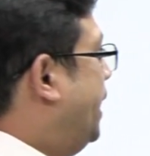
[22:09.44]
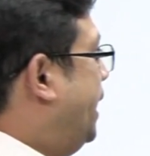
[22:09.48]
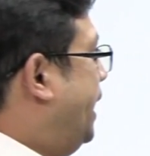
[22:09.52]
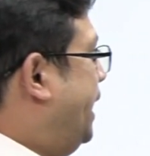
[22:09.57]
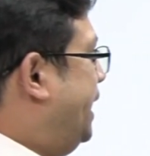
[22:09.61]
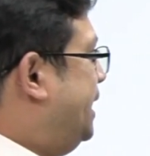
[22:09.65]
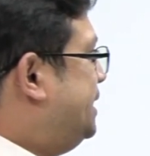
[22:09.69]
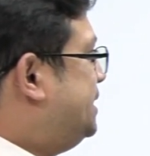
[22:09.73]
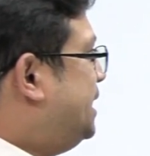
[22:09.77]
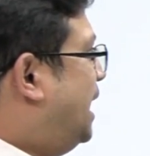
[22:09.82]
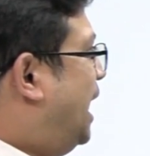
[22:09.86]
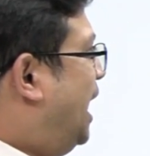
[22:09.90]

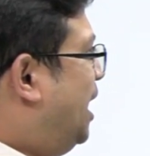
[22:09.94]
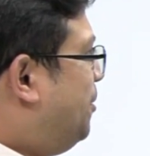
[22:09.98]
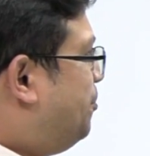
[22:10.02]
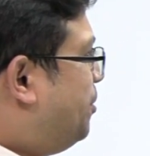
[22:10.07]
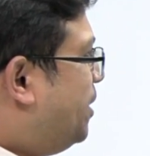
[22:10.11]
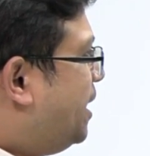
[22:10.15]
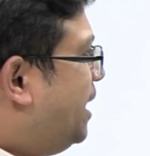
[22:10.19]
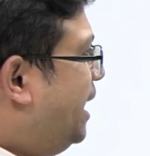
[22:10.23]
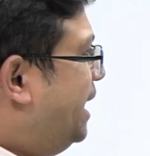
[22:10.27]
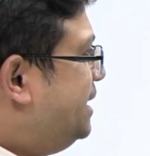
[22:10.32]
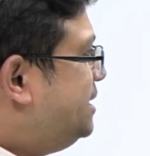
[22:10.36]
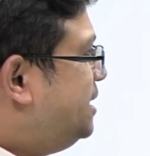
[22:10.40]
It is a
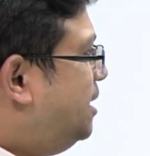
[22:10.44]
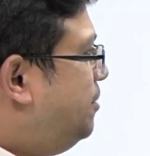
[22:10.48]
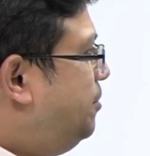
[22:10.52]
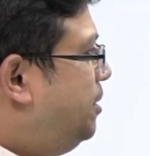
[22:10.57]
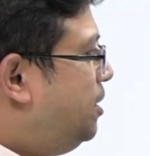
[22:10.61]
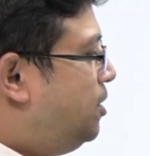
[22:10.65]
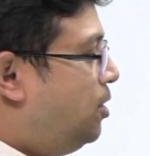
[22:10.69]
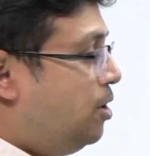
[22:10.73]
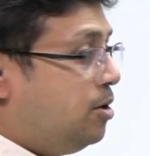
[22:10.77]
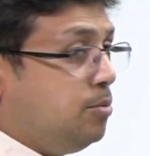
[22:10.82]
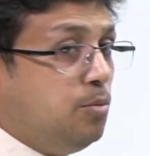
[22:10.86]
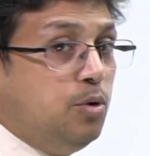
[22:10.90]
hyperglycemic
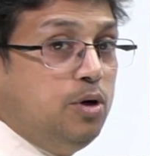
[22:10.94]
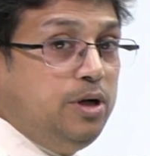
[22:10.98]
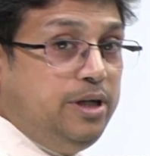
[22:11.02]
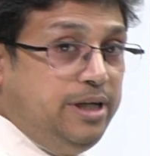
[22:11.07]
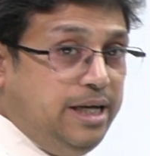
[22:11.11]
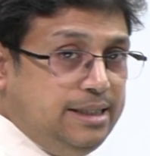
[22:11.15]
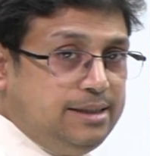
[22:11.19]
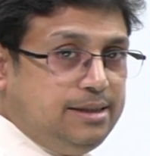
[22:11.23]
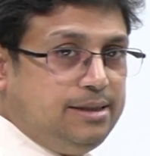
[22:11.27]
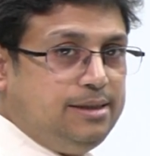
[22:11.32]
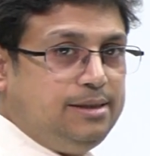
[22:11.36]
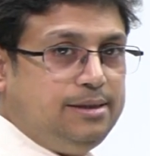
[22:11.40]
hormone.
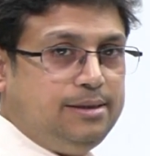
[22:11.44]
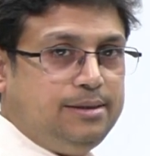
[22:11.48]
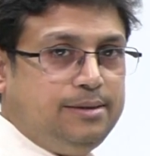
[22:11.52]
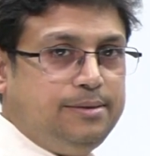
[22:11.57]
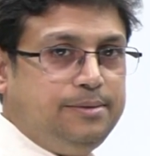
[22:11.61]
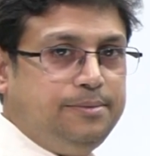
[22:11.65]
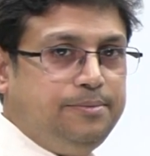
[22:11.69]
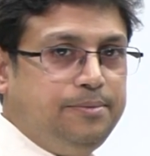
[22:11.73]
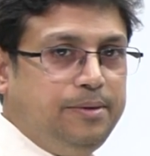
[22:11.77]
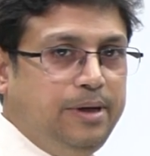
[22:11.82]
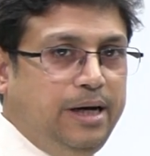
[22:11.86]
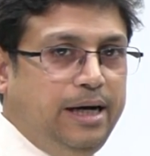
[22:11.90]

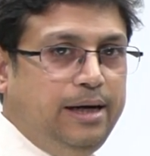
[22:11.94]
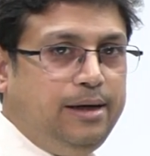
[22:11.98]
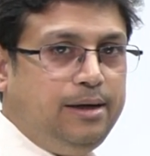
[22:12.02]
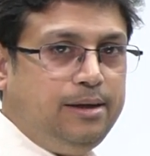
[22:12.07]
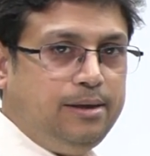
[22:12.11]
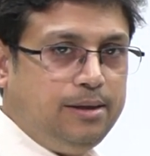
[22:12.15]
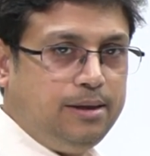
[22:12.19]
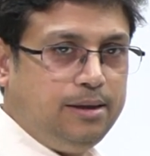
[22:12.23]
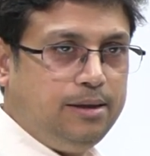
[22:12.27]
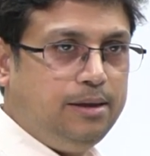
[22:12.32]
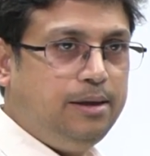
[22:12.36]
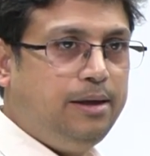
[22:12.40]
Yes, it
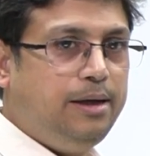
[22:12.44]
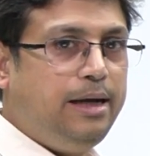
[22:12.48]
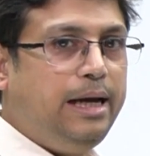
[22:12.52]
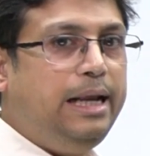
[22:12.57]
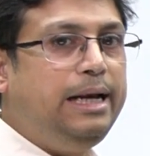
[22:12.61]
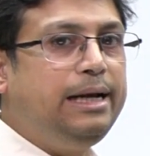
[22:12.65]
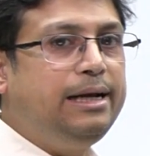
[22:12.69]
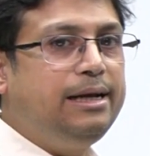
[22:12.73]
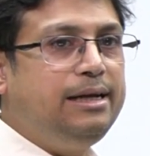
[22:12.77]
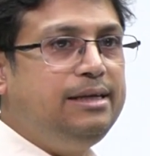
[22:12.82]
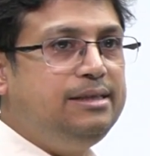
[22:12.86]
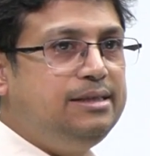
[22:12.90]

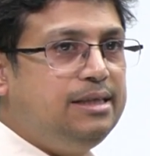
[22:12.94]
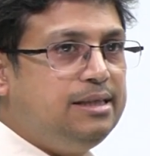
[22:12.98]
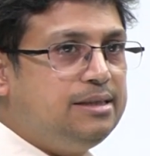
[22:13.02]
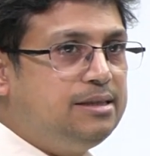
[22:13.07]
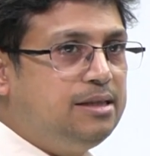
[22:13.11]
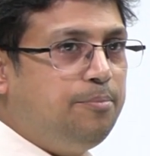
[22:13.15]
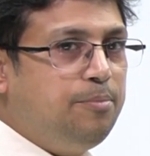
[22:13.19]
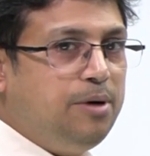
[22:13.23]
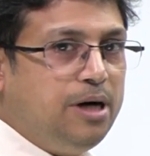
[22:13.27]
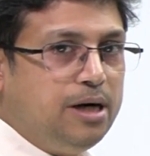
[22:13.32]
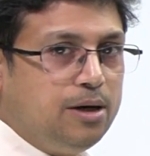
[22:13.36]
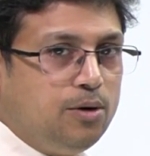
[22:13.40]
increases
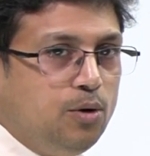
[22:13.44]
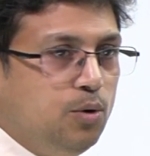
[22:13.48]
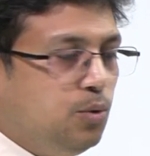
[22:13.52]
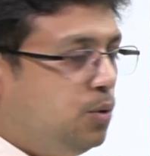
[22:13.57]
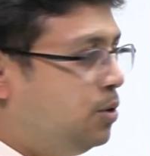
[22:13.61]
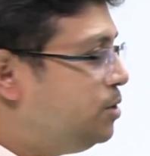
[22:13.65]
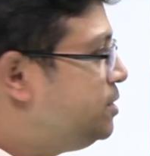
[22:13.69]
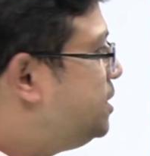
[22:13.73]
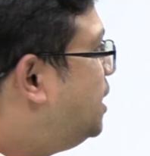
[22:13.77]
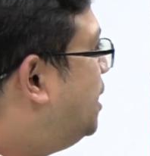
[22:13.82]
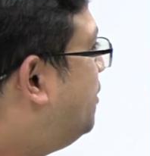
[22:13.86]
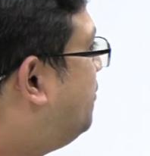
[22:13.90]
the blood
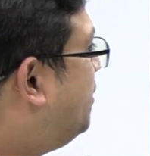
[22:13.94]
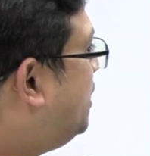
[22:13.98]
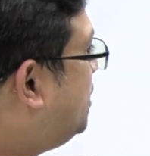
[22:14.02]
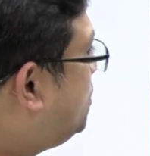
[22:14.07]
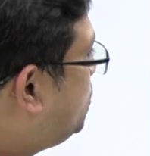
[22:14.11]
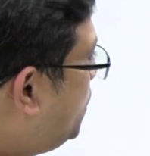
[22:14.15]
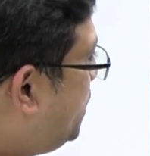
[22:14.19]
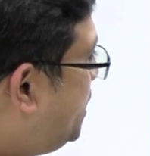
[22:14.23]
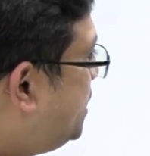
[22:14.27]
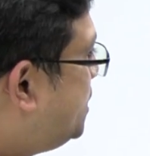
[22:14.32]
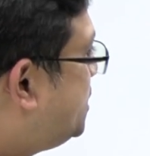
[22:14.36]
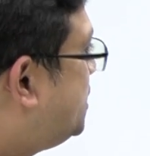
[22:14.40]
glucose level.
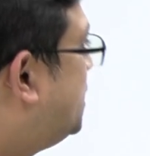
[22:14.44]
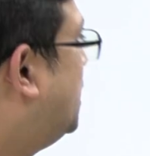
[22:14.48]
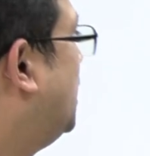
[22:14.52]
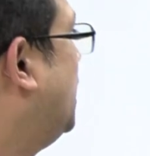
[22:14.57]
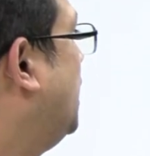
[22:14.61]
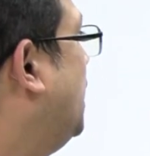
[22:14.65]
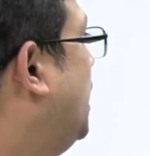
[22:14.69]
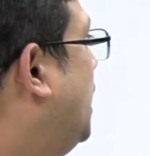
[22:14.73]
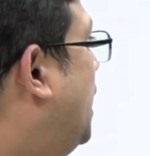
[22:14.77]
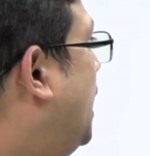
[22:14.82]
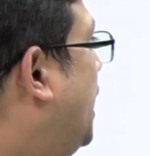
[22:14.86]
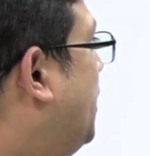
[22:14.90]
So it is
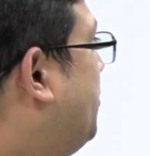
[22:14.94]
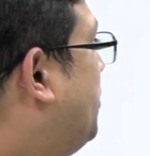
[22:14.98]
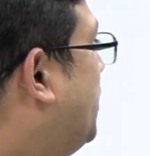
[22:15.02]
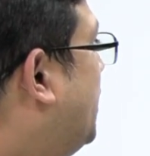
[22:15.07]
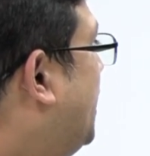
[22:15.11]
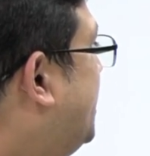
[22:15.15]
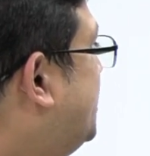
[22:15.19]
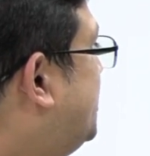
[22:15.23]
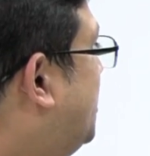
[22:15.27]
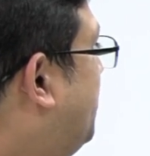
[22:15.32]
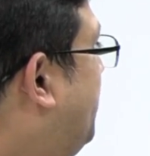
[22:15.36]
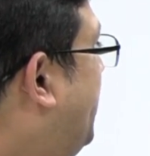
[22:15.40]

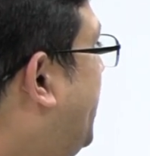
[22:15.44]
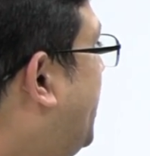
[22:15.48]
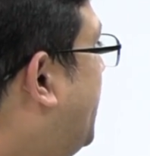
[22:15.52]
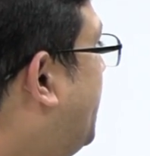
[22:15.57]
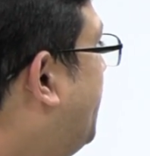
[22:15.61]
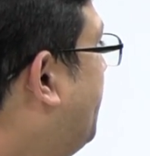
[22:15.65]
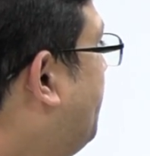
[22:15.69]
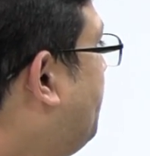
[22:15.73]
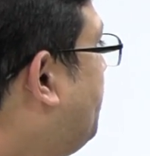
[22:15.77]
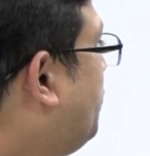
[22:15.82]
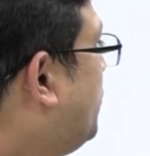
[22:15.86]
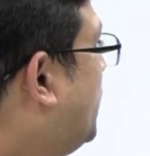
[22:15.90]
hyperglycemic.
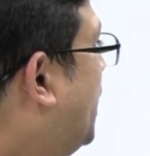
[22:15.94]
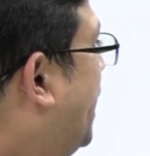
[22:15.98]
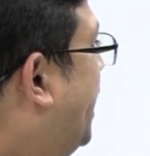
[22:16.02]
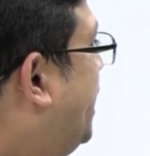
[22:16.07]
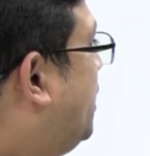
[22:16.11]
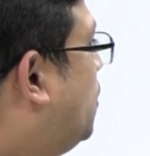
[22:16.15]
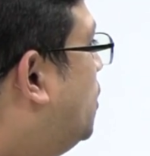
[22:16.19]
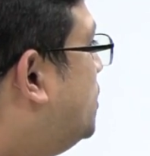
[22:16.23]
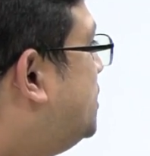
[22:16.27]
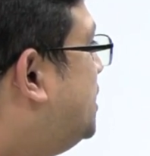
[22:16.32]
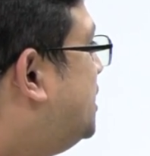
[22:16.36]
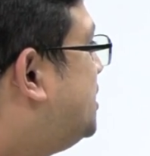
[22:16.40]
It
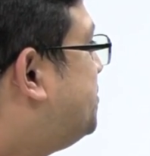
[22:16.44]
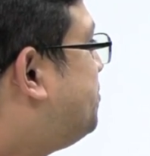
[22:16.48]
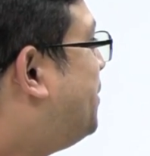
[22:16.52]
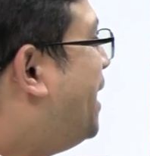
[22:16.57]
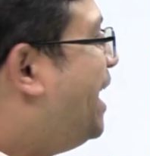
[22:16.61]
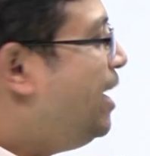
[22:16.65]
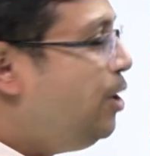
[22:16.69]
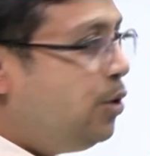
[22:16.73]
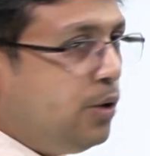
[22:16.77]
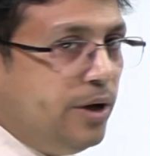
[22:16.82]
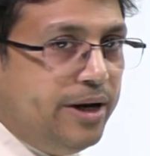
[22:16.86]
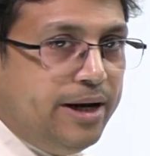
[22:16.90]
causes
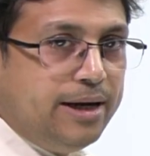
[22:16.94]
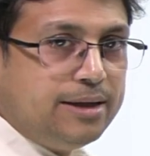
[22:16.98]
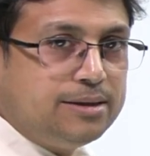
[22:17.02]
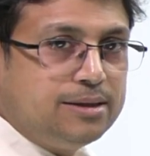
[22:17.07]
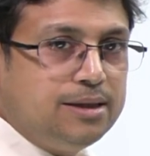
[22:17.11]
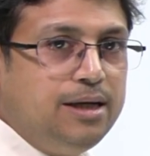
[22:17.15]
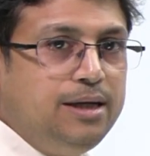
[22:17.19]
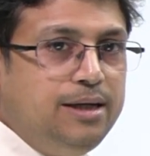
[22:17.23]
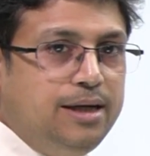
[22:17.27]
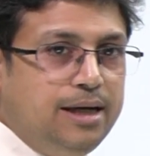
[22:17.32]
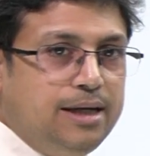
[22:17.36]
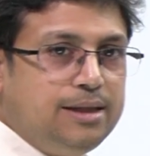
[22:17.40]

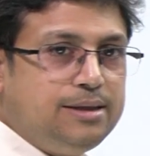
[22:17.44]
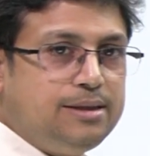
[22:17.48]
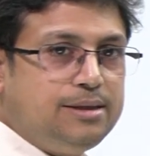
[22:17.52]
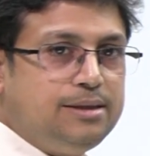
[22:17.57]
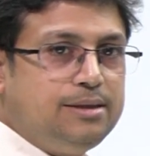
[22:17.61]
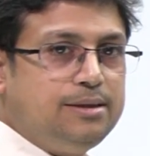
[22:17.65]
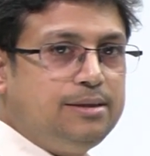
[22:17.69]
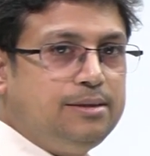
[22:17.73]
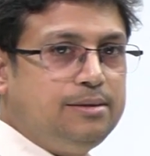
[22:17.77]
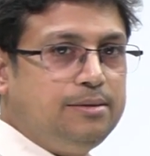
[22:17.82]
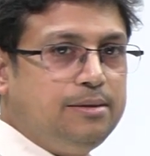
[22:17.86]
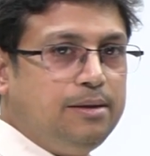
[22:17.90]
piloerection.
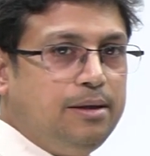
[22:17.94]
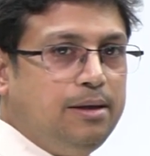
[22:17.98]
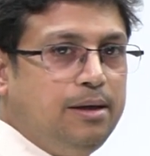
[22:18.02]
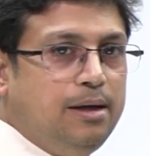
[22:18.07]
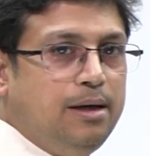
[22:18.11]
Yes.